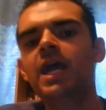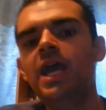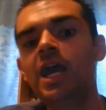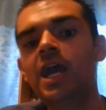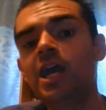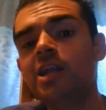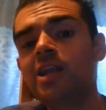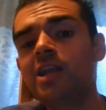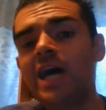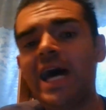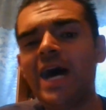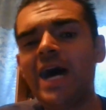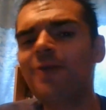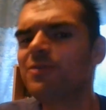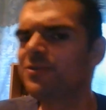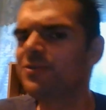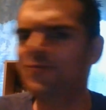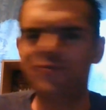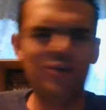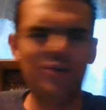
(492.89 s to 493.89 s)
And I
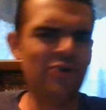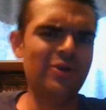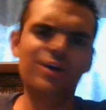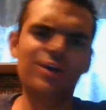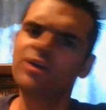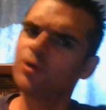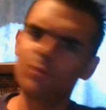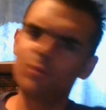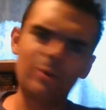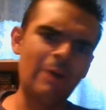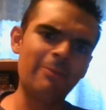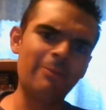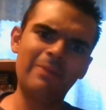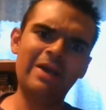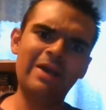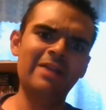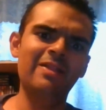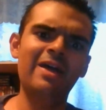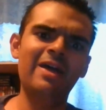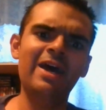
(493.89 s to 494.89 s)
was very underwhelmed
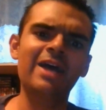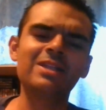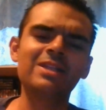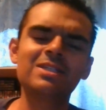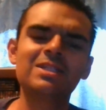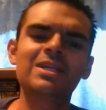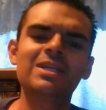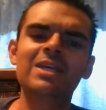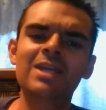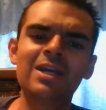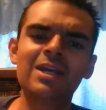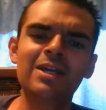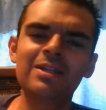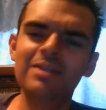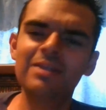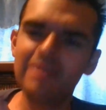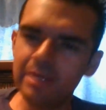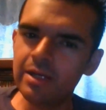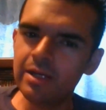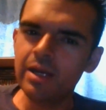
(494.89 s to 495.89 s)
by that.
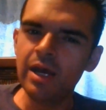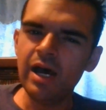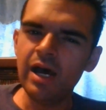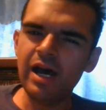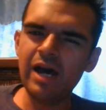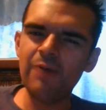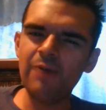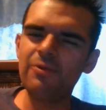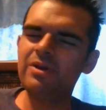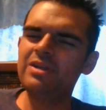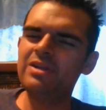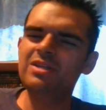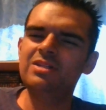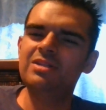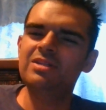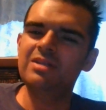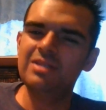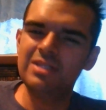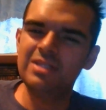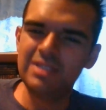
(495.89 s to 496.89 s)
And I want to
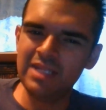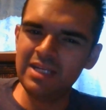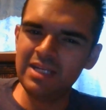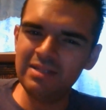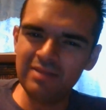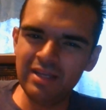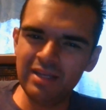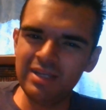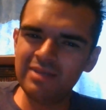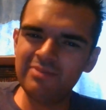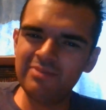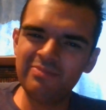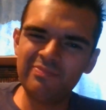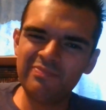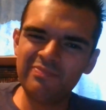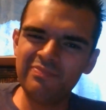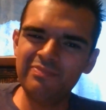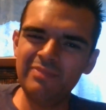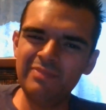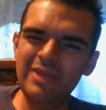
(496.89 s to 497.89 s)
say like
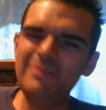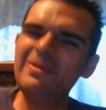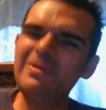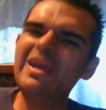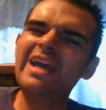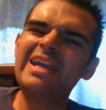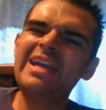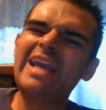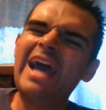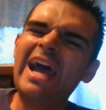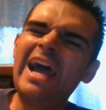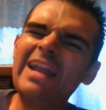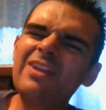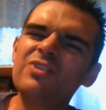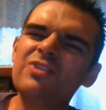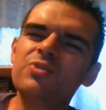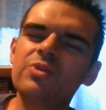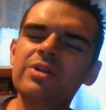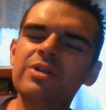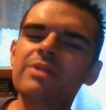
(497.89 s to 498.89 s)
maybe I kind
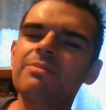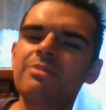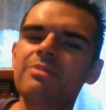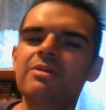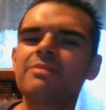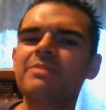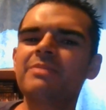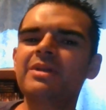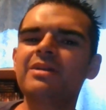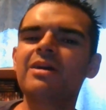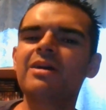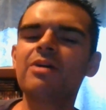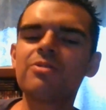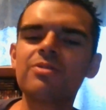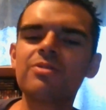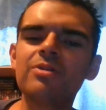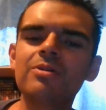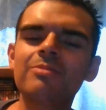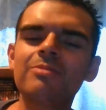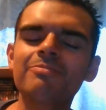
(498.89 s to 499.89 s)
of enjoyed it, but I'm like, I
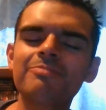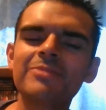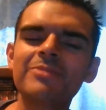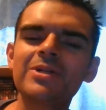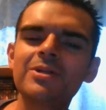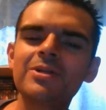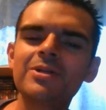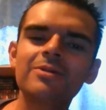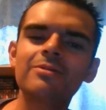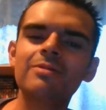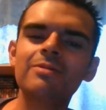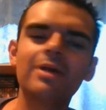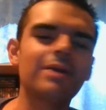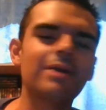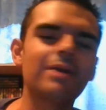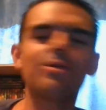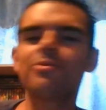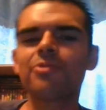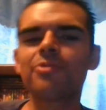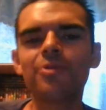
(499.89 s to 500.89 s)
don't know. Like,
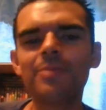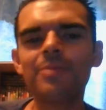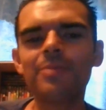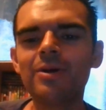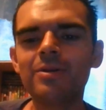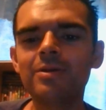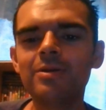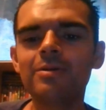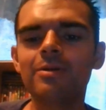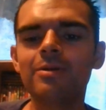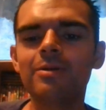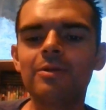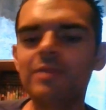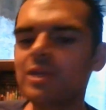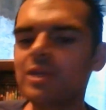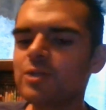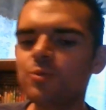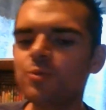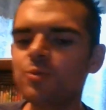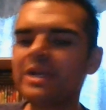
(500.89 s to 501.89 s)
I don't know about it.
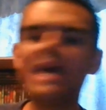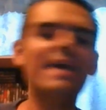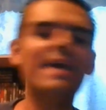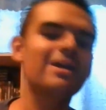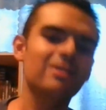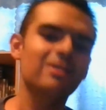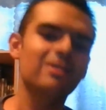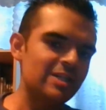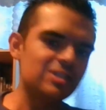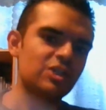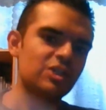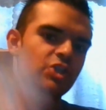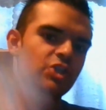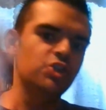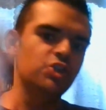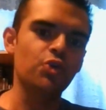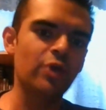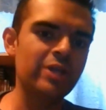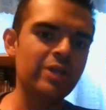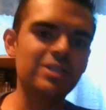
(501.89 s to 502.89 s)
This one I at least
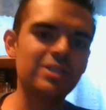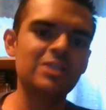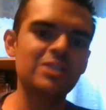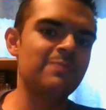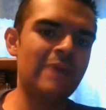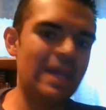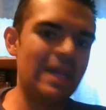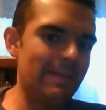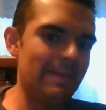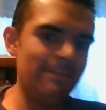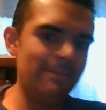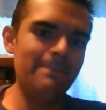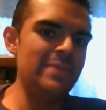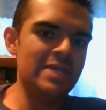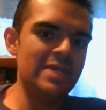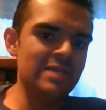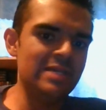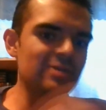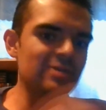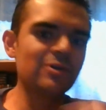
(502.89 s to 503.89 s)
enjoyed despite
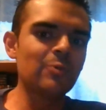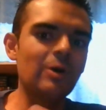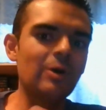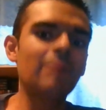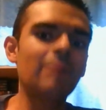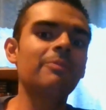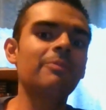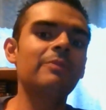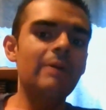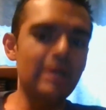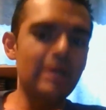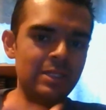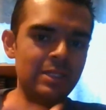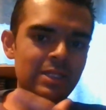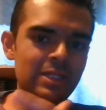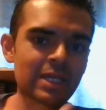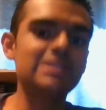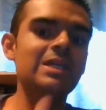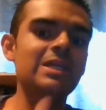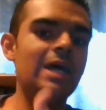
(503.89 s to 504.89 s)
being underwhelmed, and
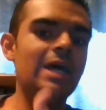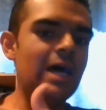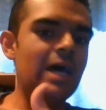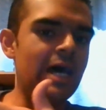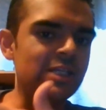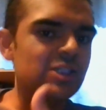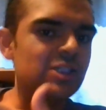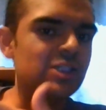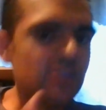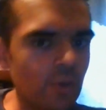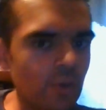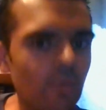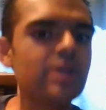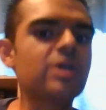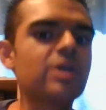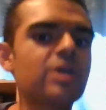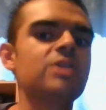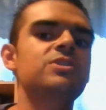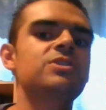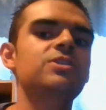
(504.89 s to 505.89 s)
yet I still want
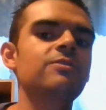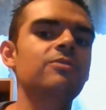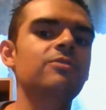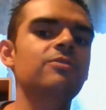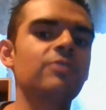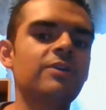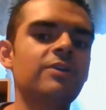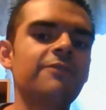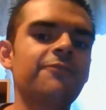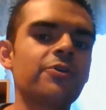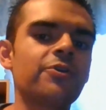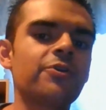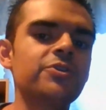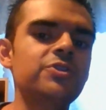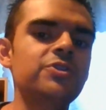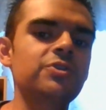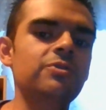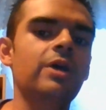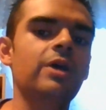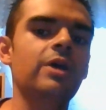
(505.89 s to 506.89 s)
to continue looking forward
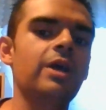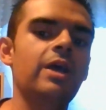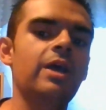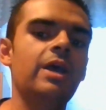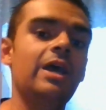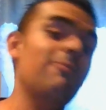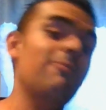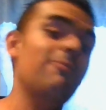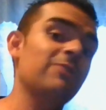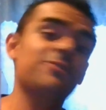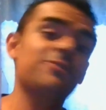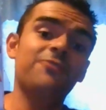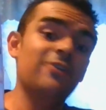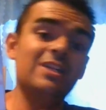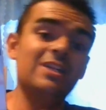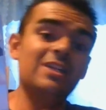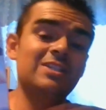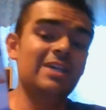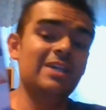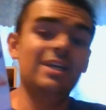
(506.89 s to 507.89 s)
to. And what's
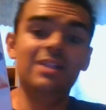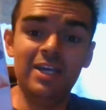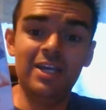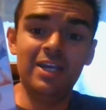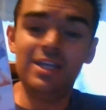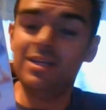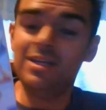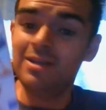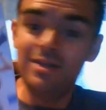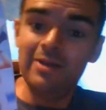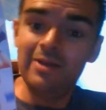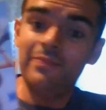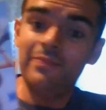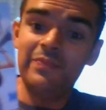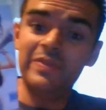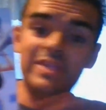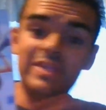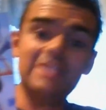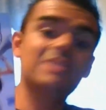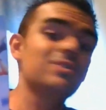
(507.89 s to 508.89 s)
funny is that like
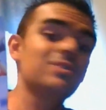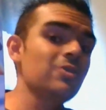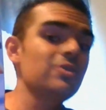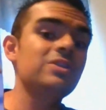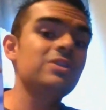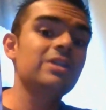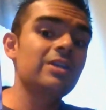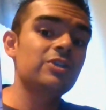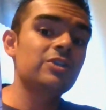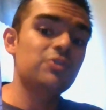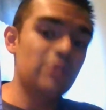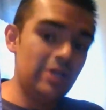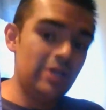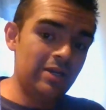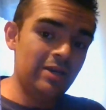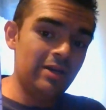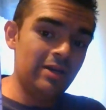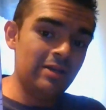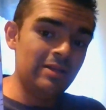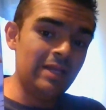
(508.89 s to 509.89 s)
this is using
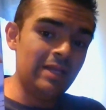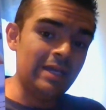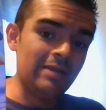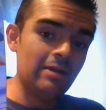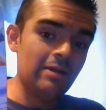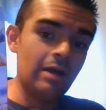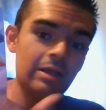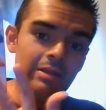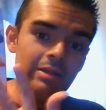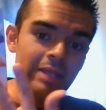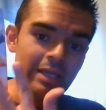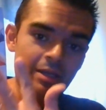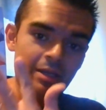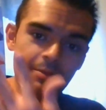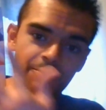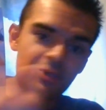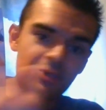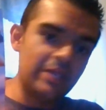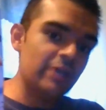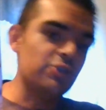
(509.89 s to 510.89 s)

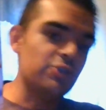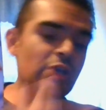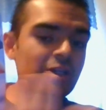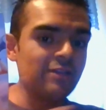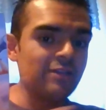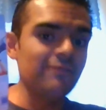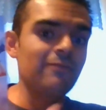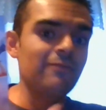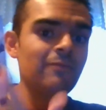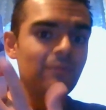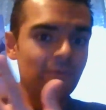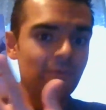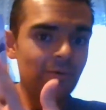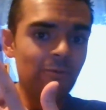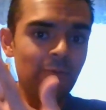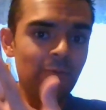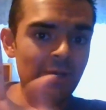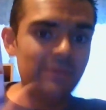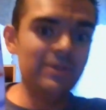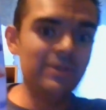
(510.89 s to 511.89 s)
like pretty attractive
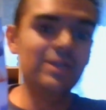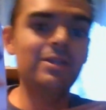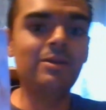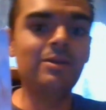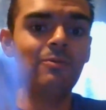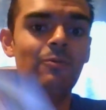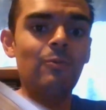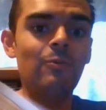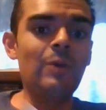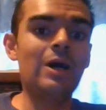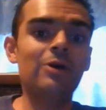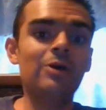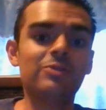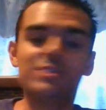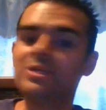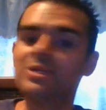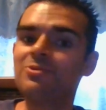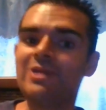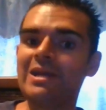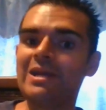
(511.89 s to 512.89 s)
women, while
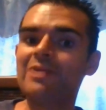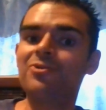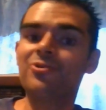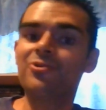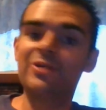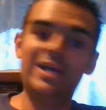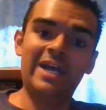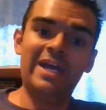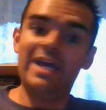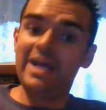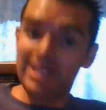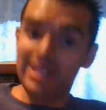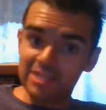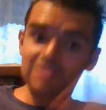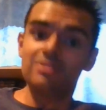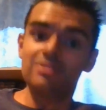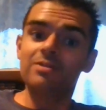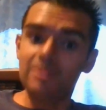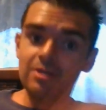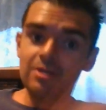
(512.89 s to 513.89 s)
Senran Kagura
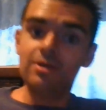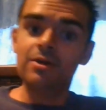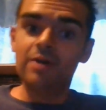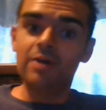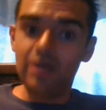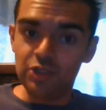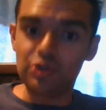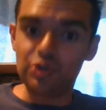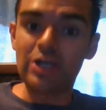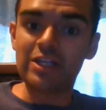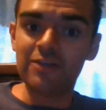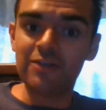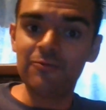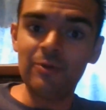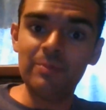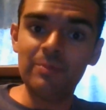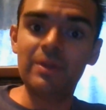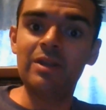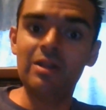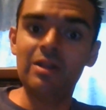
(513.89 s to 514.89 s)
has attractive
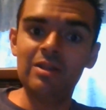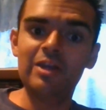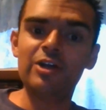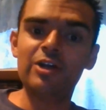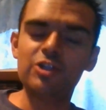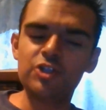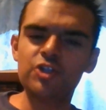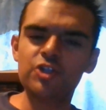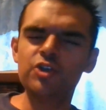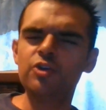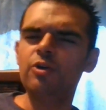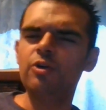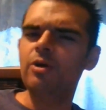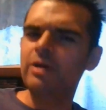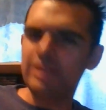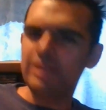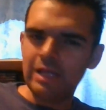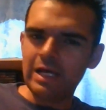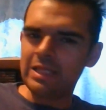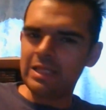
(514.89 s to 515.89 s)
women in there too.
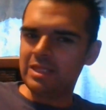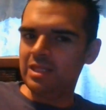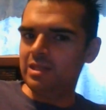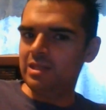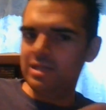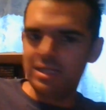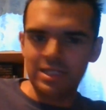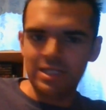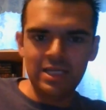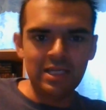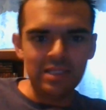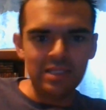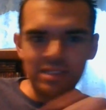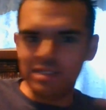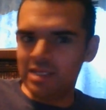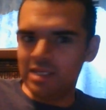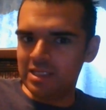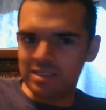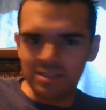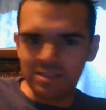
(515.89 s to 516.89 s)
Again,
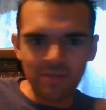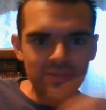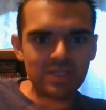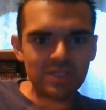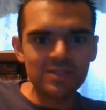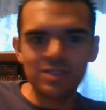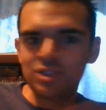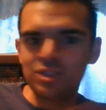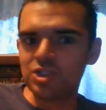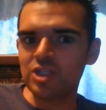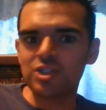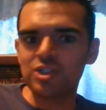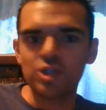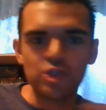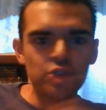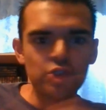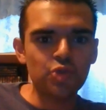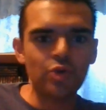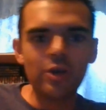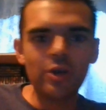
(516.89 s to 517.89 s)
sometimes it's just a
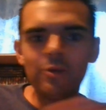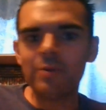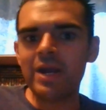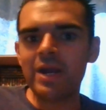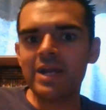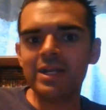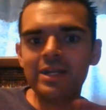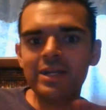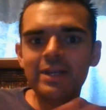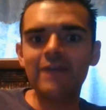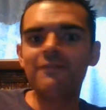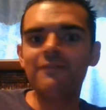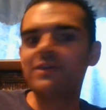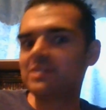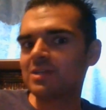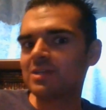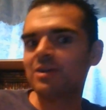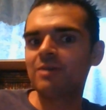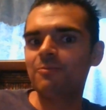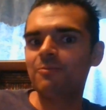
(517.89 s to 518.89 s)
story writing if
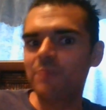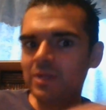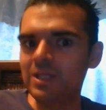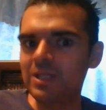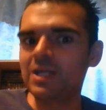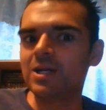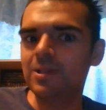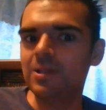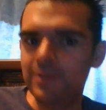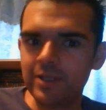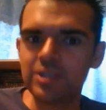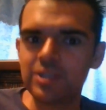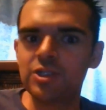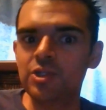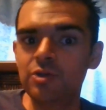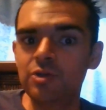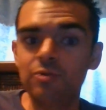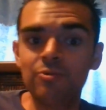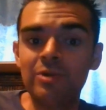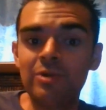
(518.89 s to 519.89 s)
it's gonna really click
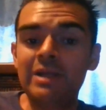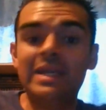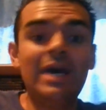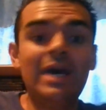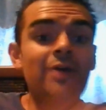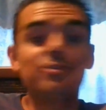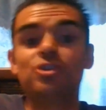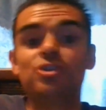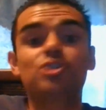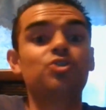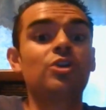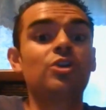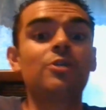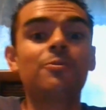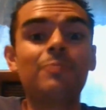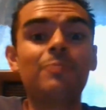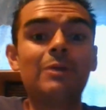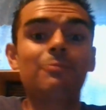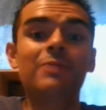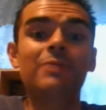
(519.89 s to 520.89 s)
to you. Right now I'm just trying to
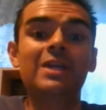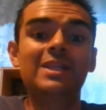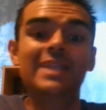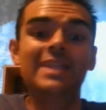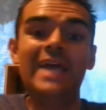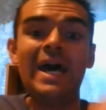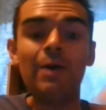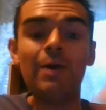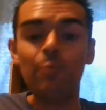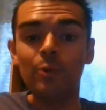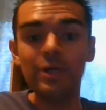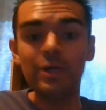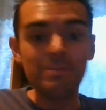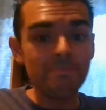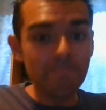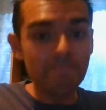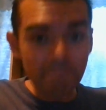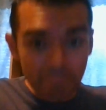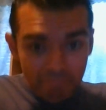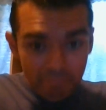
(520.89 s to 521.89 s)
reread that one